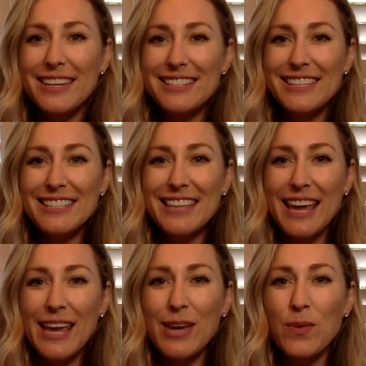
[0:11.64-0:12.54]

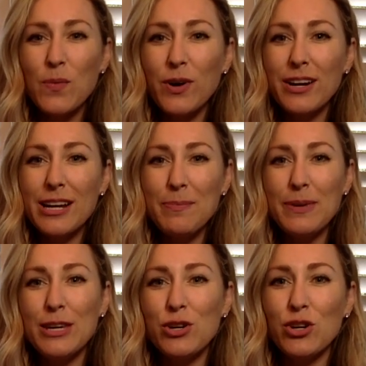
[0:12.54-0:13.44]
Today we're going to
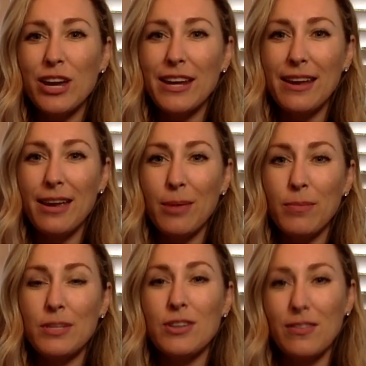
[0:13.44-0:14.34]
be creating a
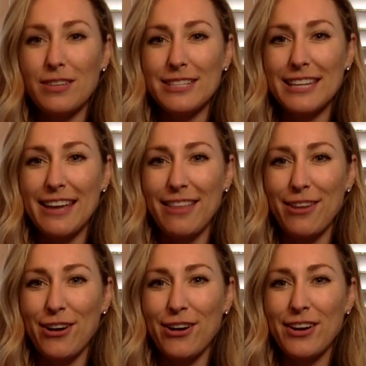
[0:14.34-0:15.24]
mandala
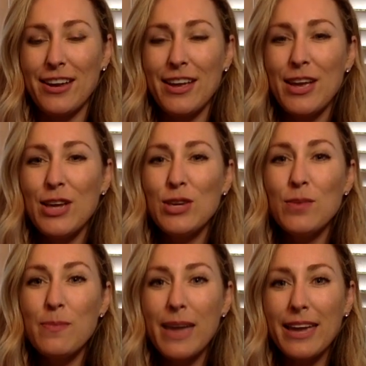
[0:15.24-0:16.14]
together. You
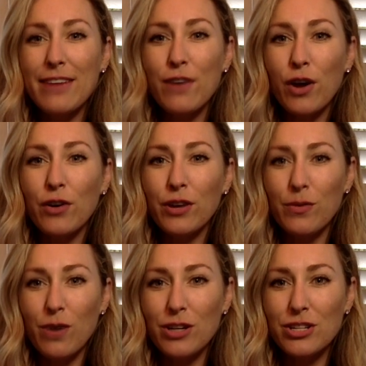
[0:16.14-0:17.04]
may have already
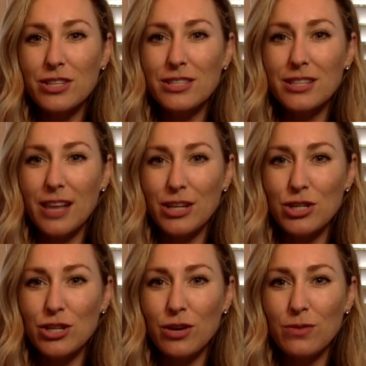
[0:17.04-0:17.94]
watched the
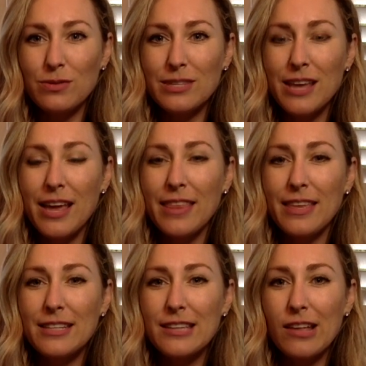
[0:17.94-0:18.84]
slideshows
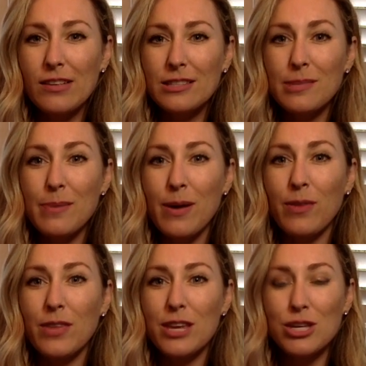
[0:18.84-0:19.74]
that tell us
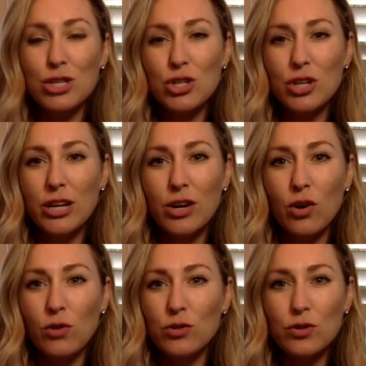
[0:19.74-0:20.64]
about the history and
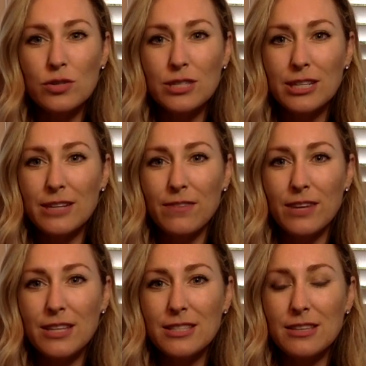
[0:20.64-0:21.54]
cultural
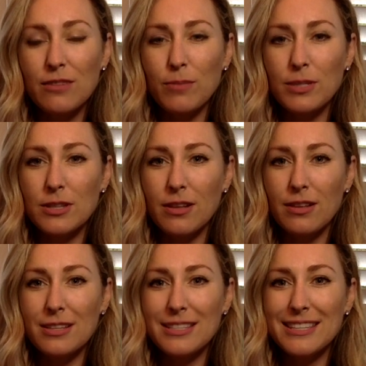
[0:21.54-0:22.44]
significance of
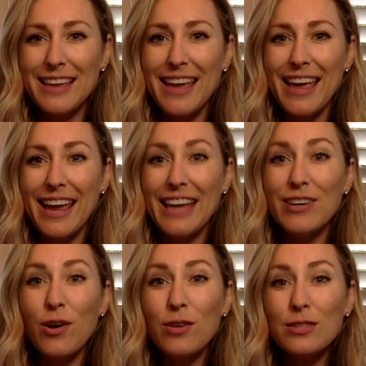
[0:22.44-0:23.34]
mandalas and
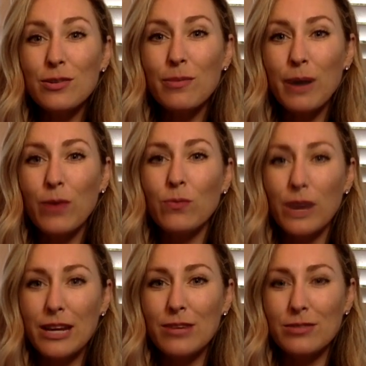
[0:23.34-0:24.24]
also about
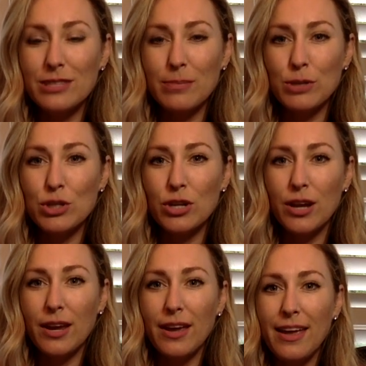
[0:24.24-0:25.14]
radial symmetry.